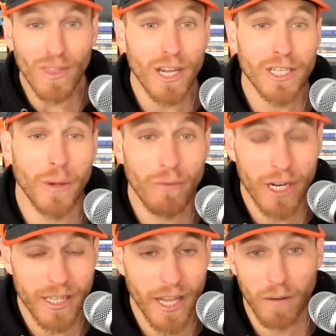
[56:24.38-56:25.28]
So I
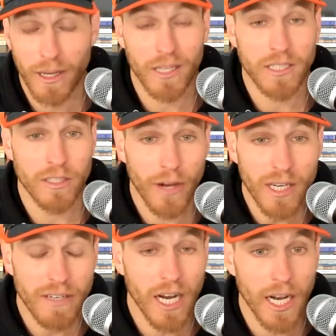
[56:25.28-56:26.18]
run in there. I'm like, listen, do you guys
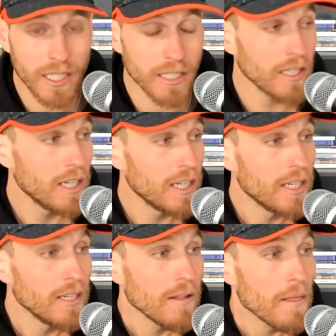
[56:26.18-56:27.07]
have any ice?
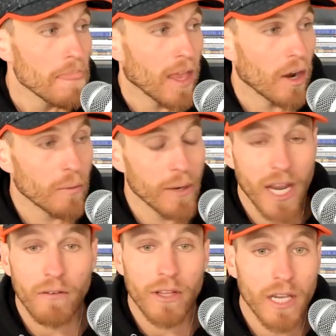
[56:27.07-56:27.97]
They're like, we
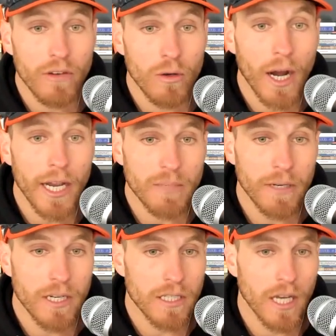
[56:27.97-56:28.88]
can't really give you ice
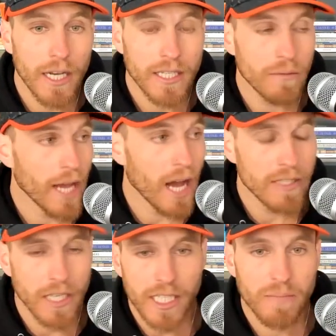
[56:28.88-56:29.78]
because the ice that we have
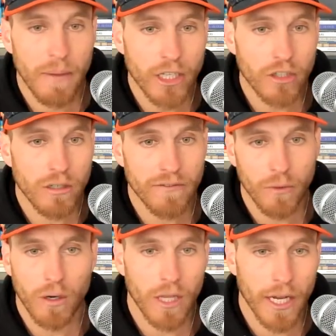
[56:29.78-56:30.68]
is like special
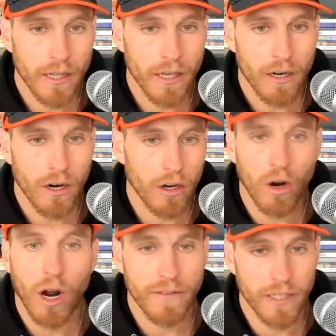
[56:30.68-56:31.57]
for like our
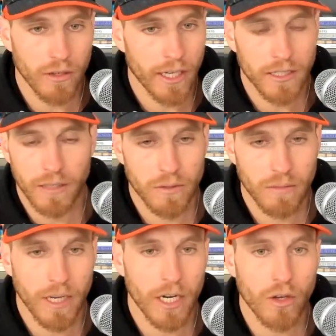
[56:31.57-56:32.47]
coffee drinks. Like it was
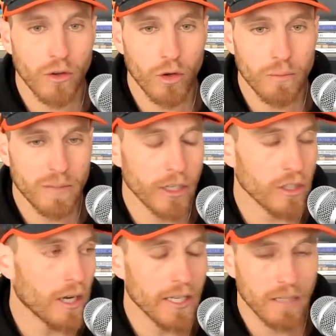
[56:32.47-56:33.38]
some kind of cube
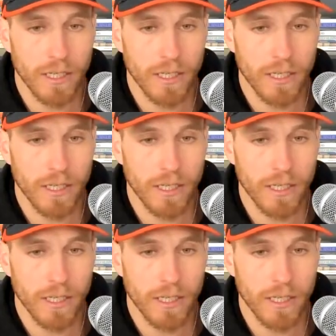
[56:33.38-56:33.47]
special ice.